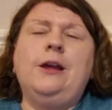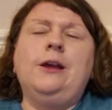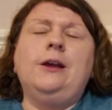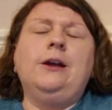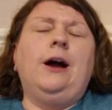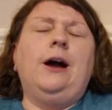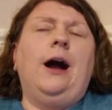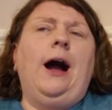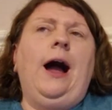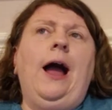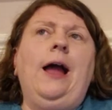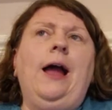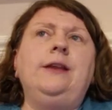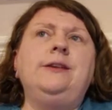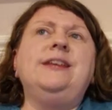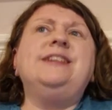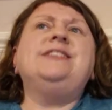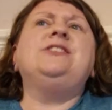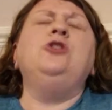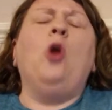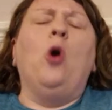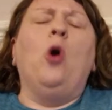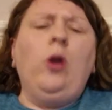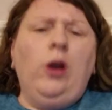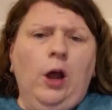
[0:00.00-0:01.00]
And
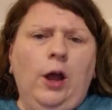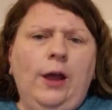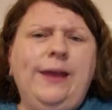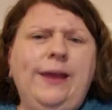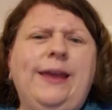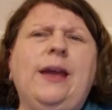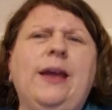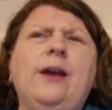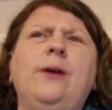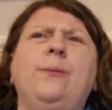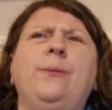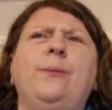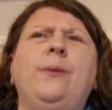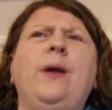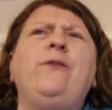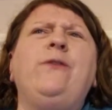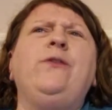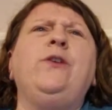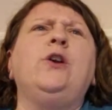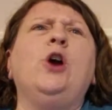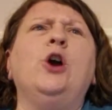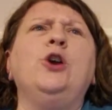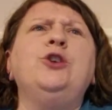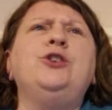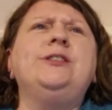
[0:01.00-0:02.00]
it's not like if
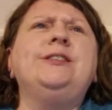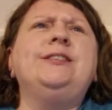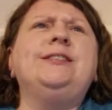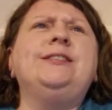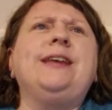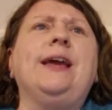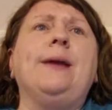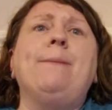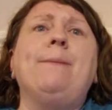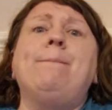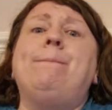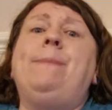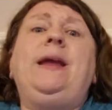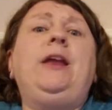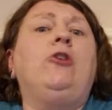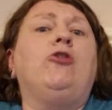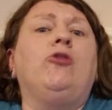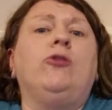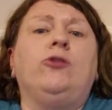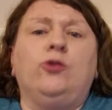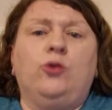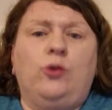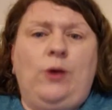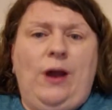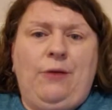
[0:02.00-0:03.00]
you go to the same beach
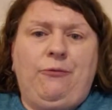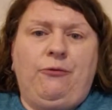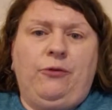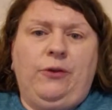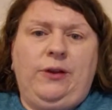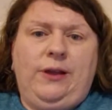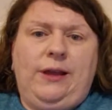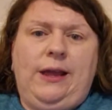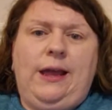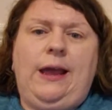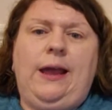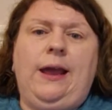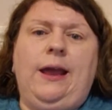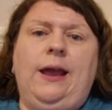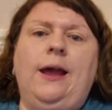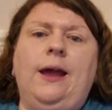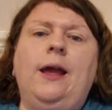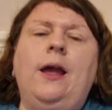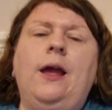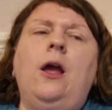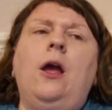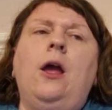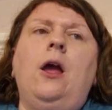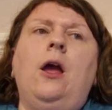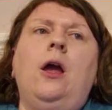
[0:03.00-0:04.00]
resort every year,
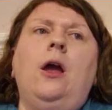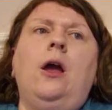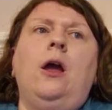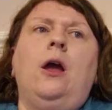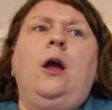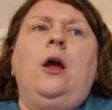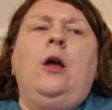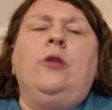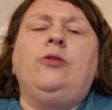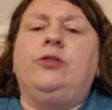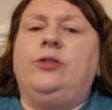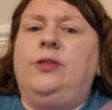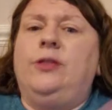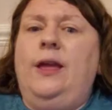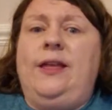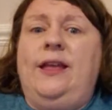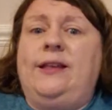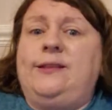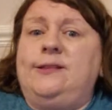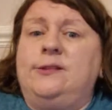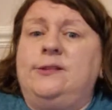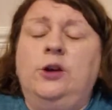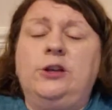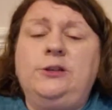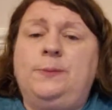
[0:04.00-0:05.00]

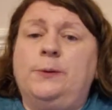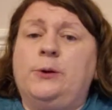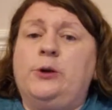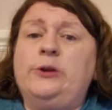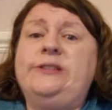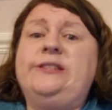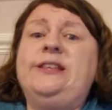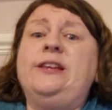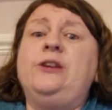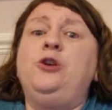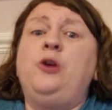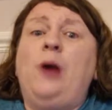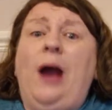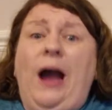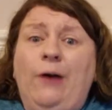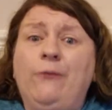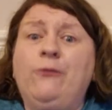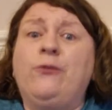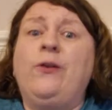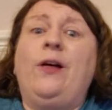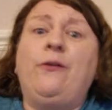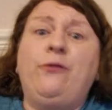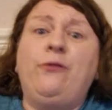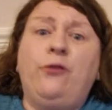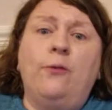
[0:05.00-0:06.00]
it's nice because that you have
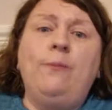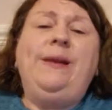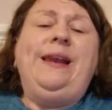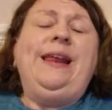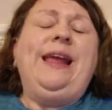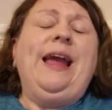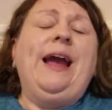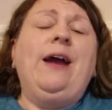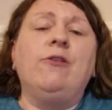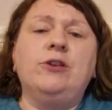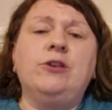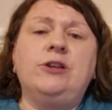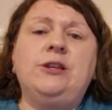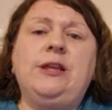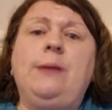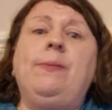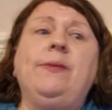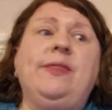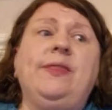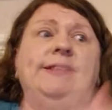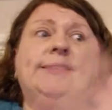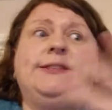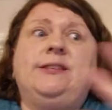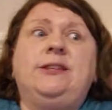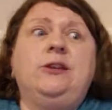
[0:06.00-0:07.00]
that familiarity, but
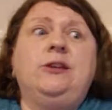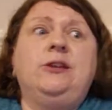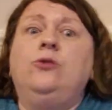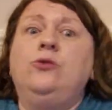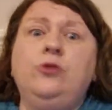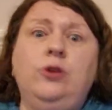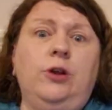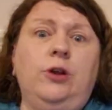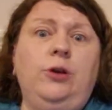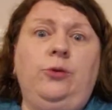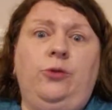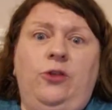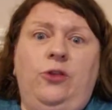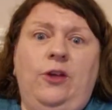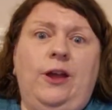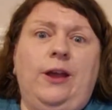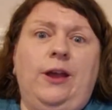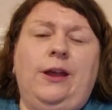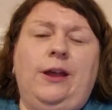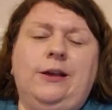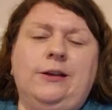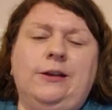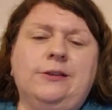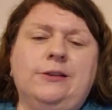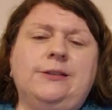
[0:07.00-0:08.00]
there's still new
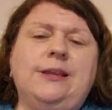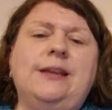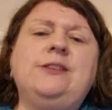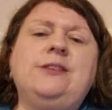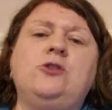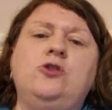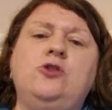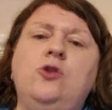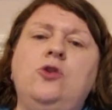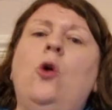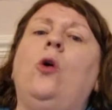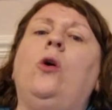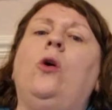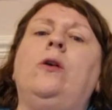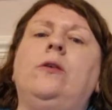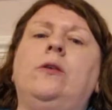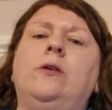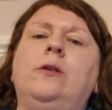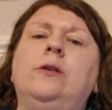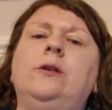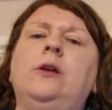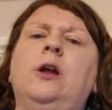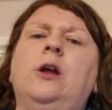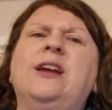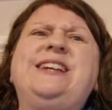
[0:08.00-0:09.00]
things. It's not
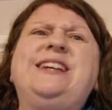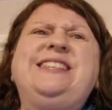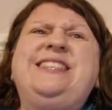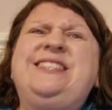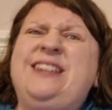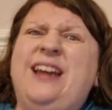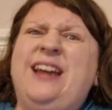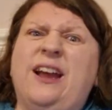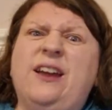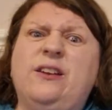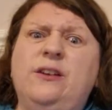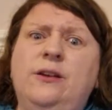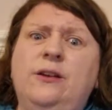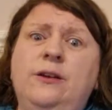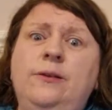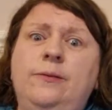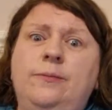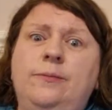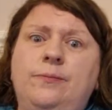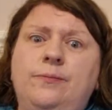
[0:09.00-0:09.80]
like stagnant.